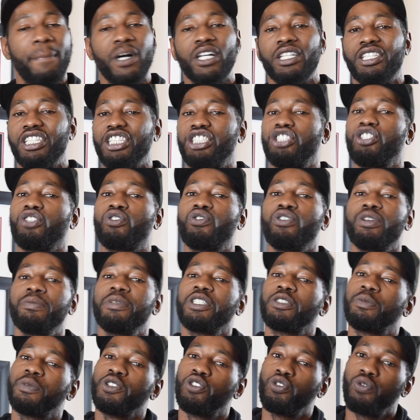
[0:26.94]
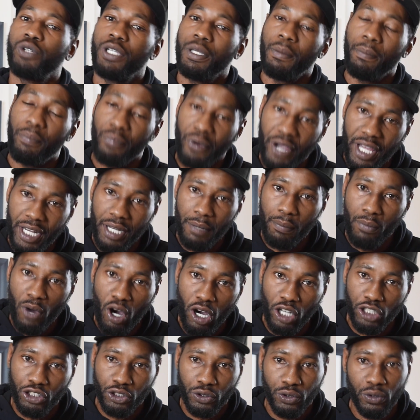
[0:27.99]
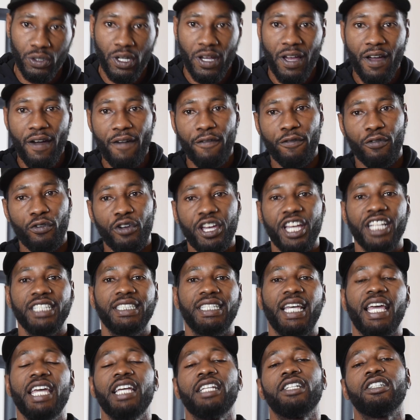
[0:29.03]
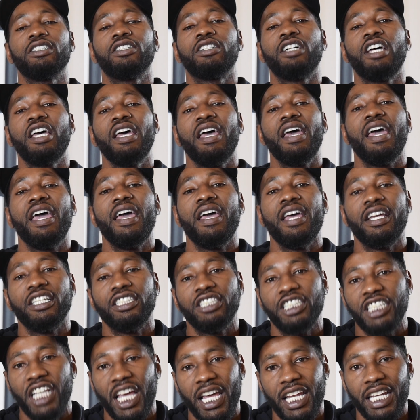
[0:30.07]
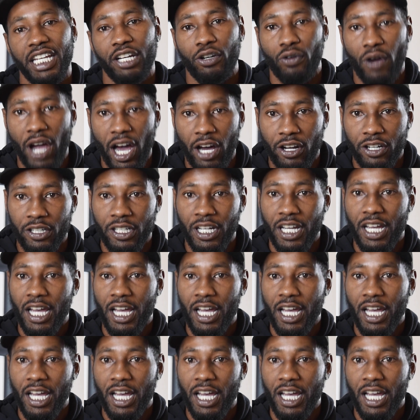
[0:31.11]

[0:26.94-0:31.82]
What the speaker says: But disagreements between Brandon Marshall, Fred Taylor, and Channing Crowder